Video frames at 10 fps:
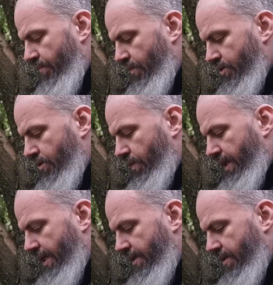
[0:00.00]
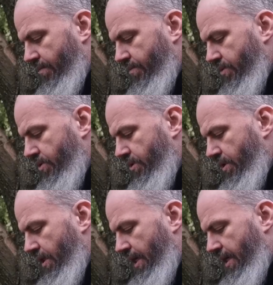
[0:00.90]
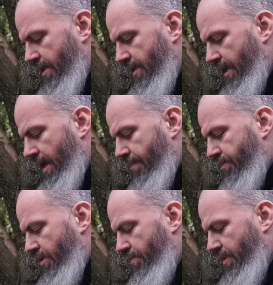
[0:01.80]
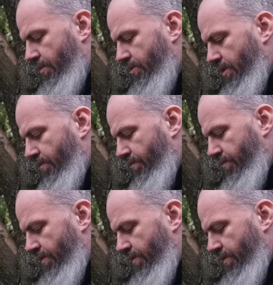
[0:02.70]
Once the weekend comes and the laptop goes off,